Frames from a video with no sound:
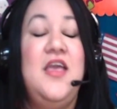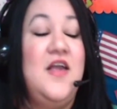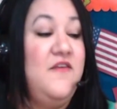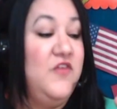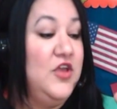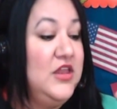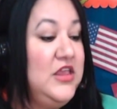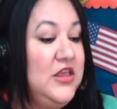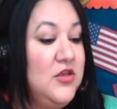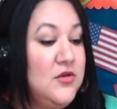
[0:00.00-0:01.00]
if you're going
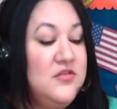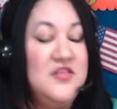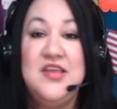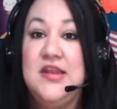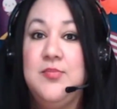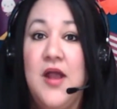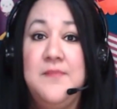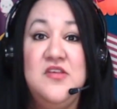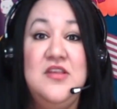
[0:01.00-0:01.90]
to use a ton of props,